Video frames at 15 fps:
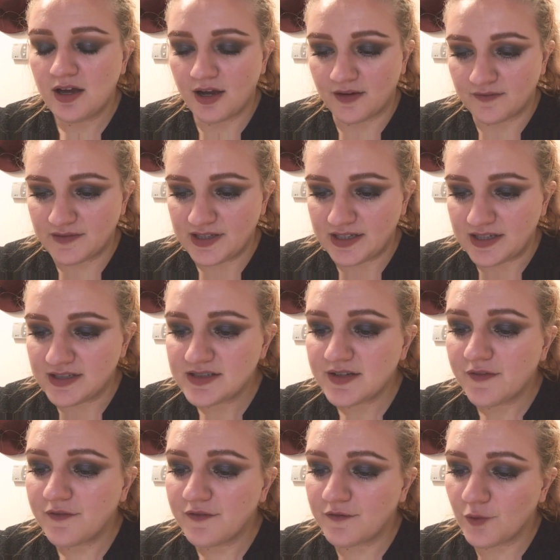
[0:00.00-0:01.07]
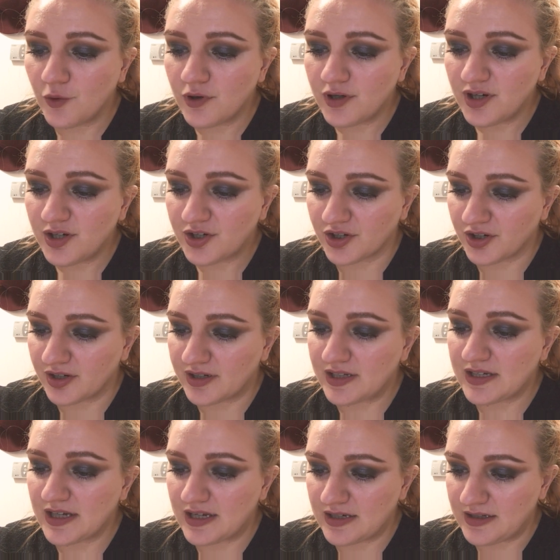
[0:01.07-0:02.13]
Of these, 4 occurred
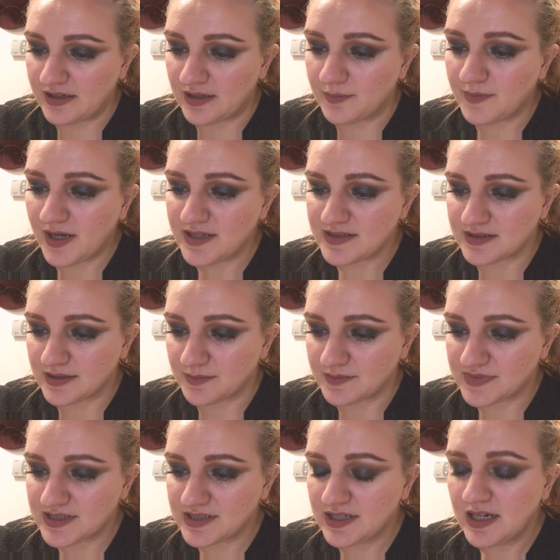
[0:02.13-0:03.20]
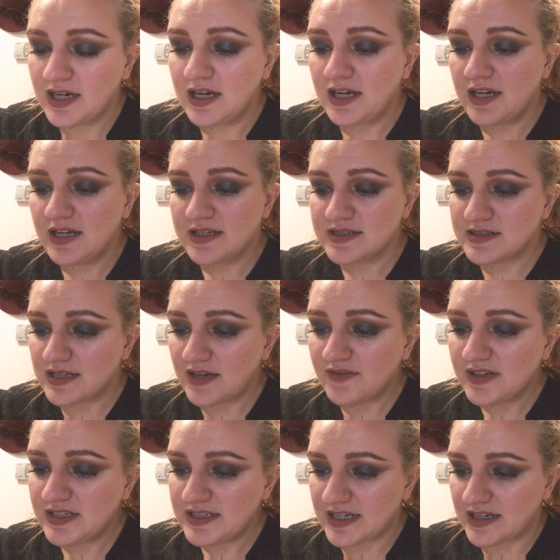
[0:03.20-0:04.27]
in Indian Muslims.
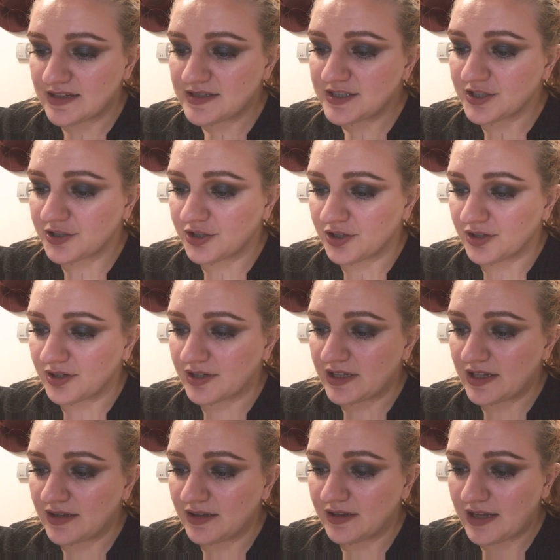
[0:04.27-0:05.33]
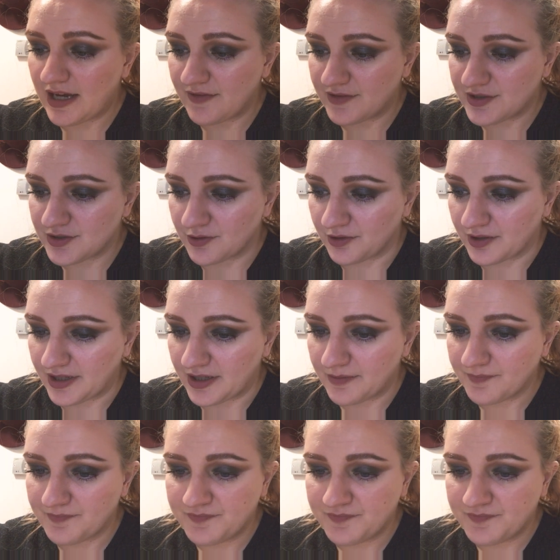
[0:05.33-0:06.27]
7 deaths occurred in the lavatory.